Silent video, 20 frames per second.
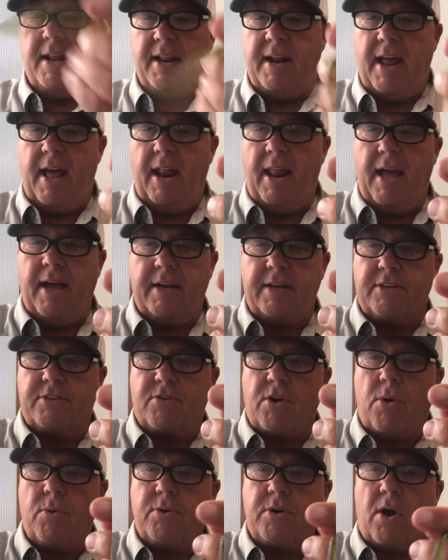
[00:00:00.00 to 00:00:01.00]
then I like a
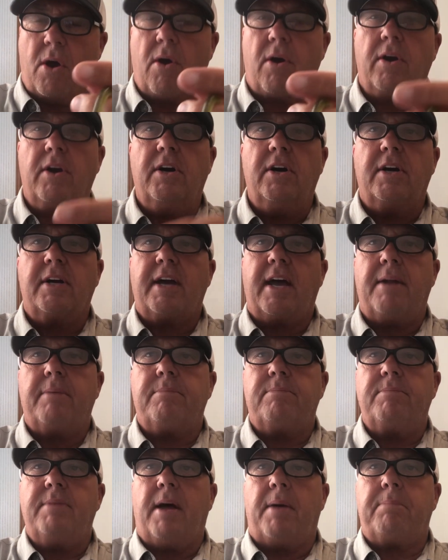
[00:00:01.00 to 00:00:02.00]
trocar hook.
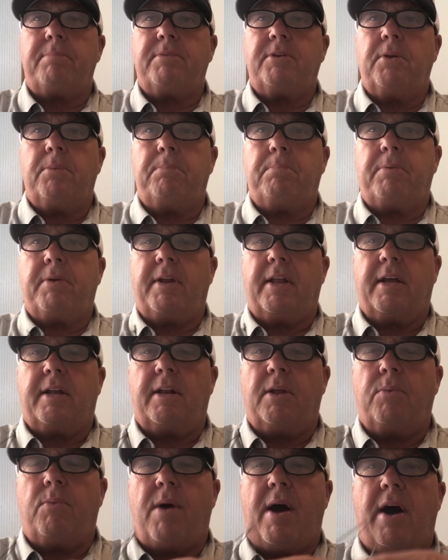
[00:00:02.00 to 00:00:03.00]
I'm not too
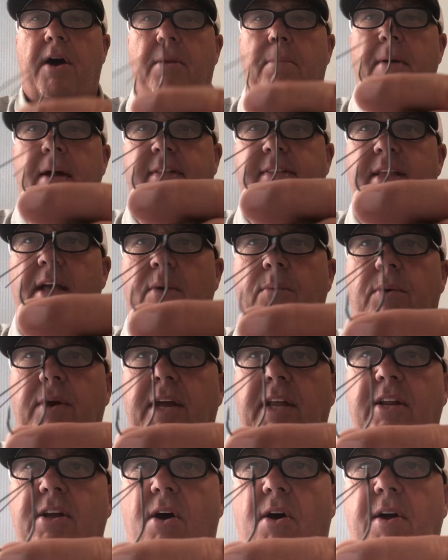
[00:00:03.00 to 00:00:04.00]
particularly wild about that
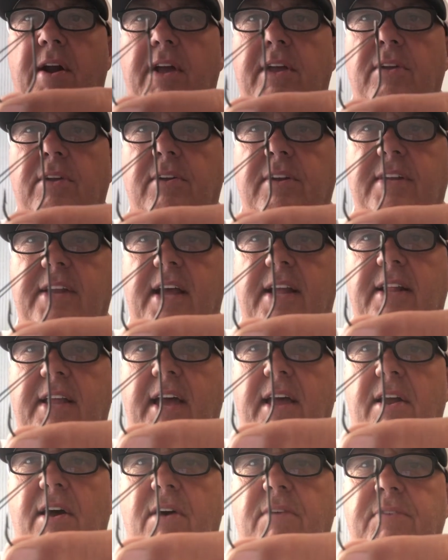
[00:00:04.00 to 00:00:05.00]
weed guard. I usually take
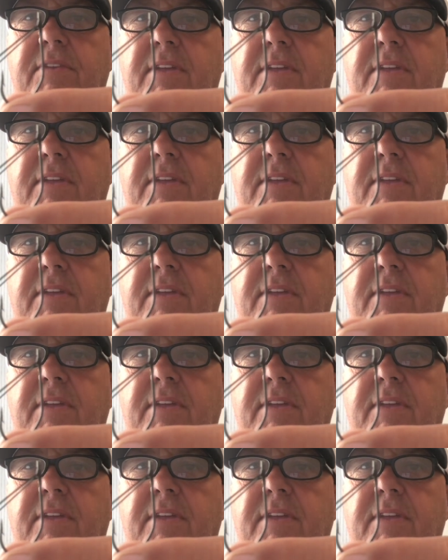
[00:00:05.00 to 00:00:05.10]
that off of